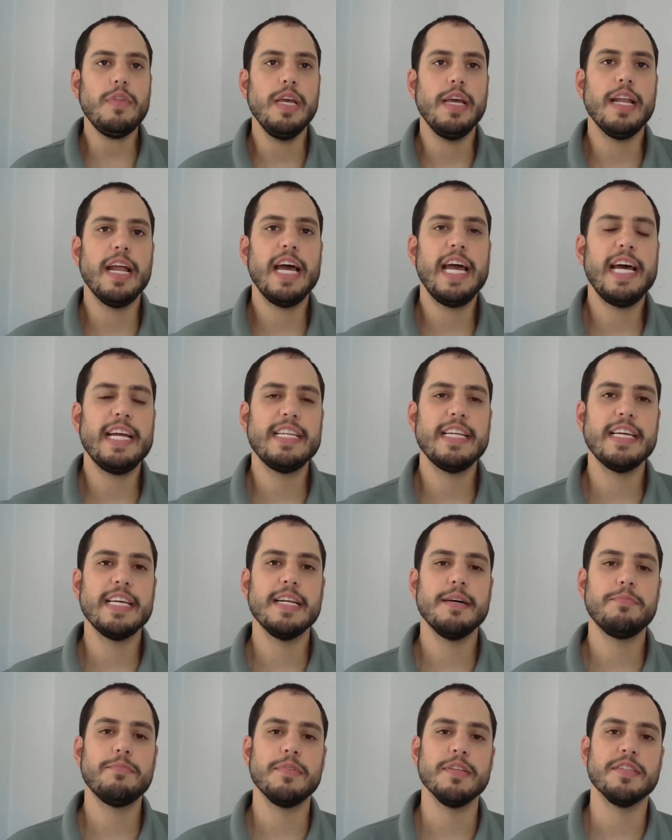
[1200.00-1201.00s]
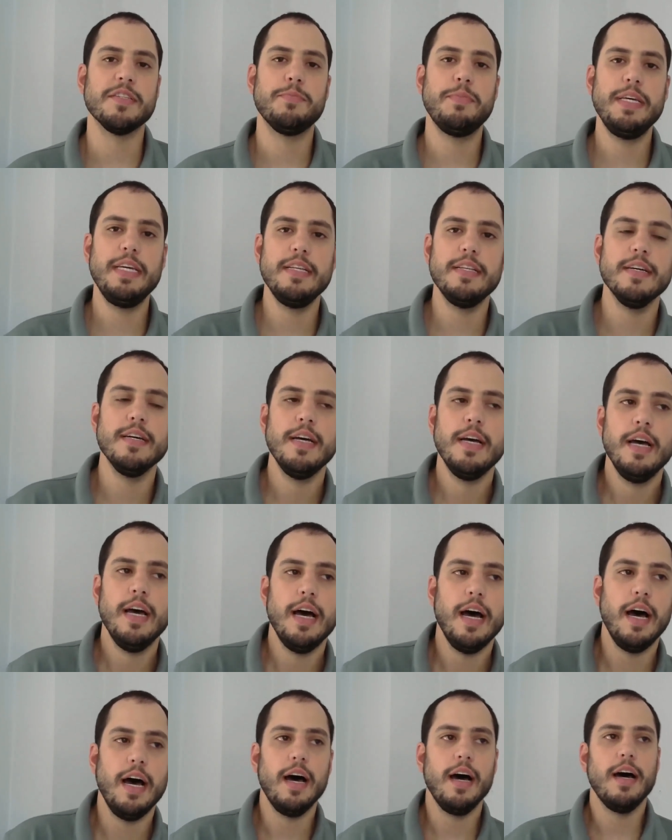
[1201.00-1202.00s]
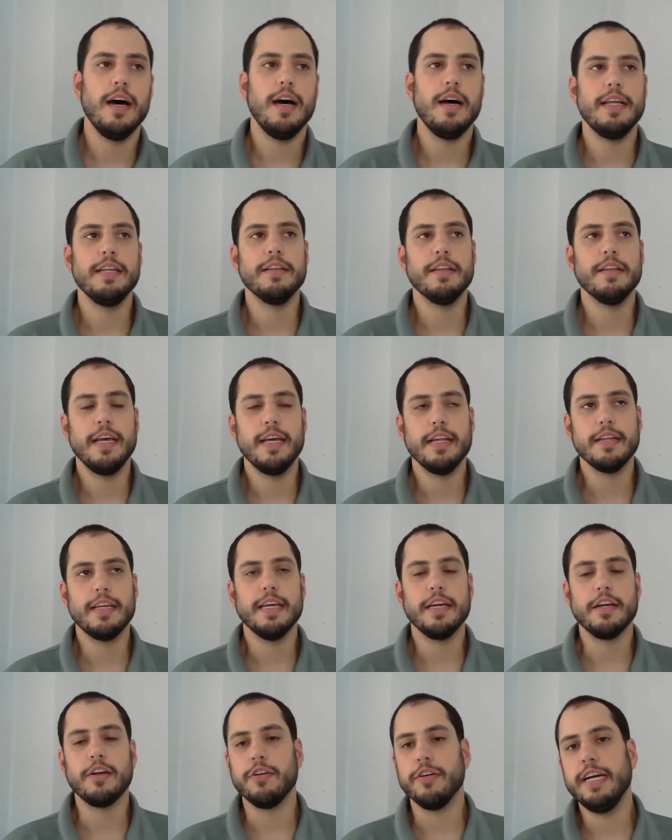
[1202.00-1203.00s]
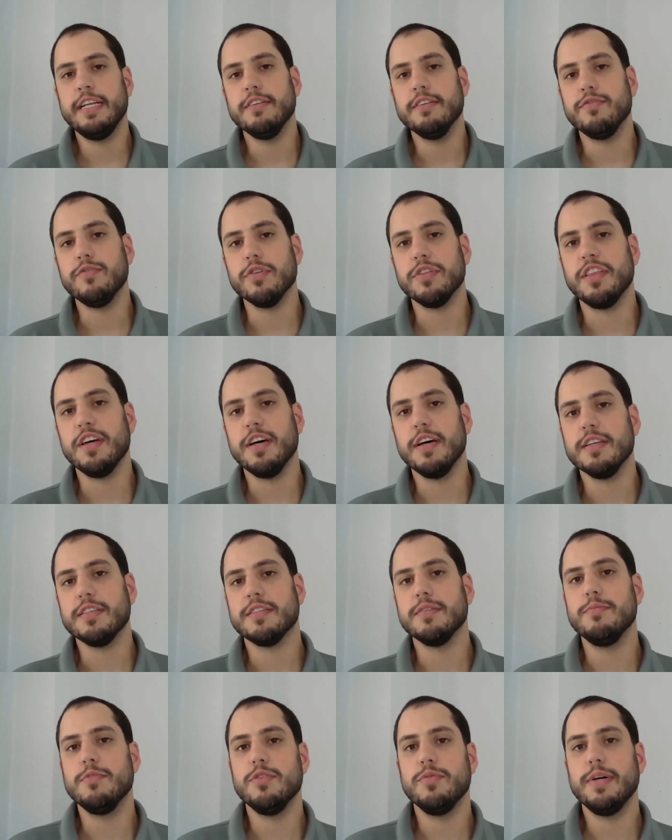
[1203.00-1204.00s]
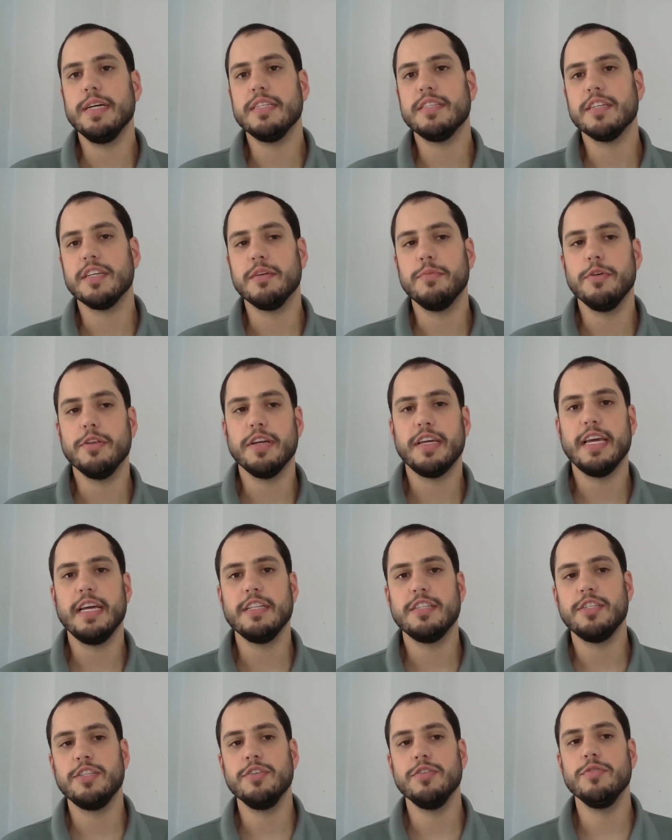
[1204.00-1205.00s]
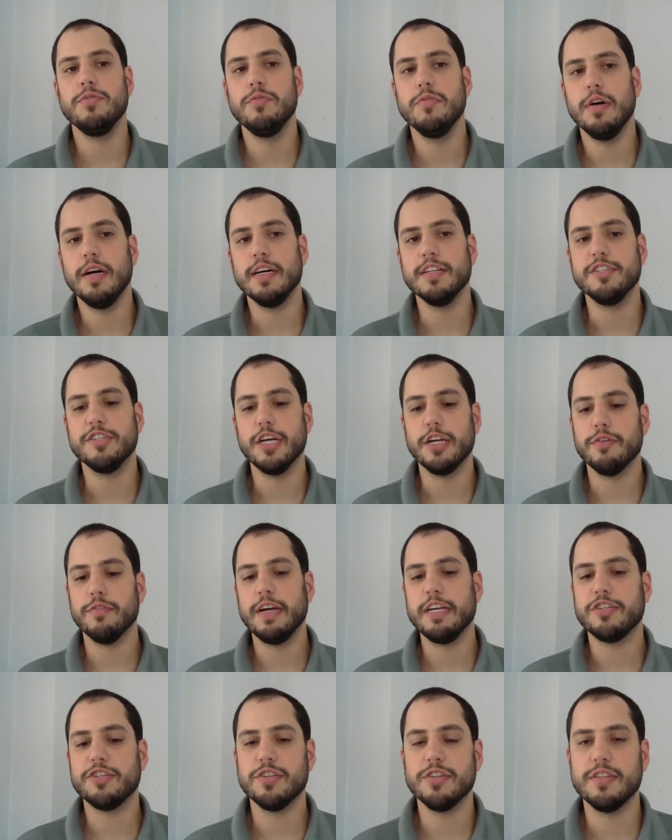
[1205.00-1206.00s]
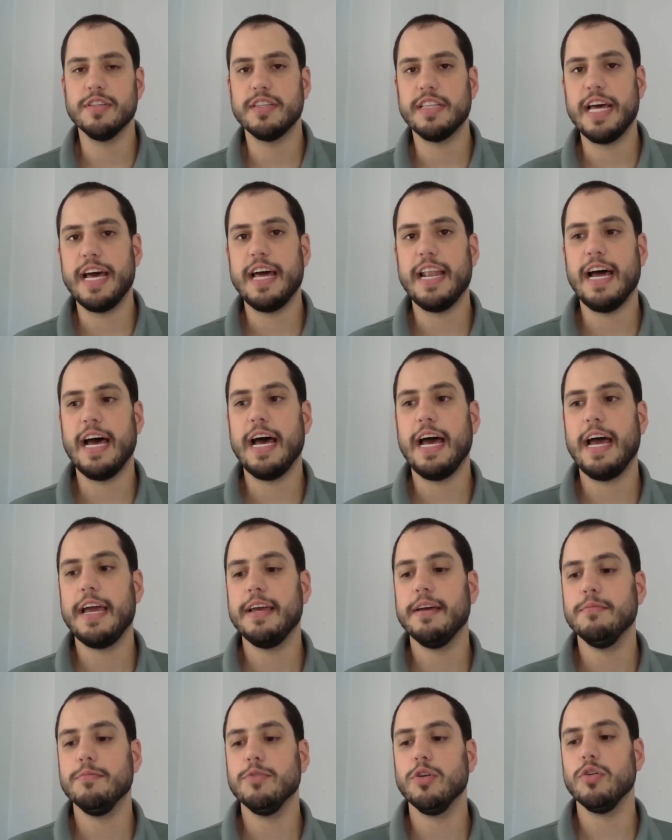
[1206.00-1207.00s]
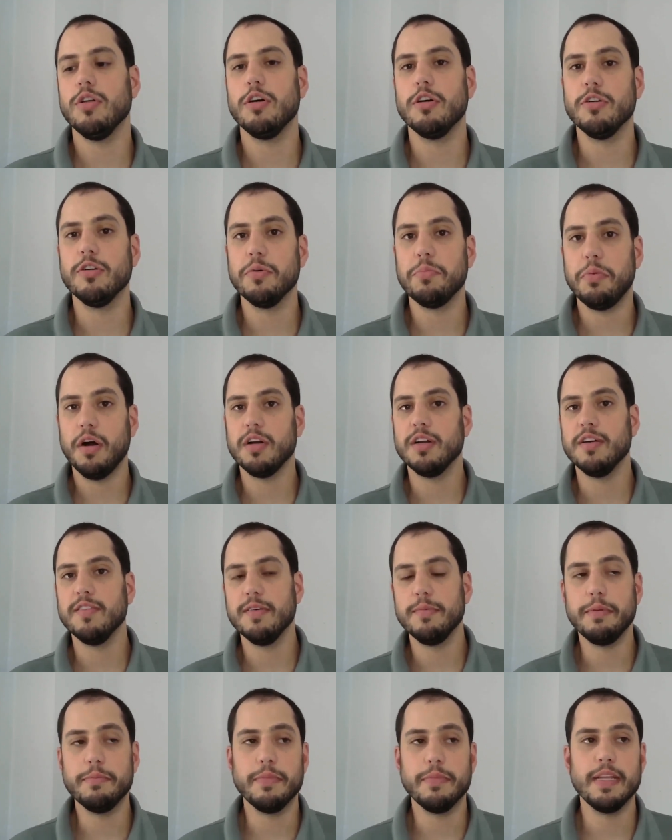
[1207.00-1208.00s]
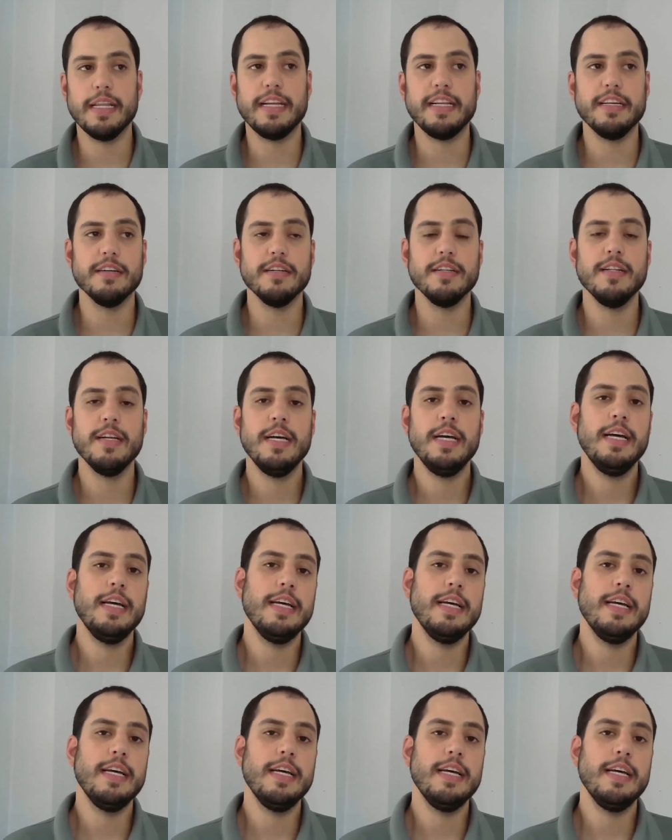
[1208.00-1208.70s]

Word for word: and I had to get up to speed uh, and and get creative with uh, some new ways to communicate to a generation that I am no longer part of. I mean, millennial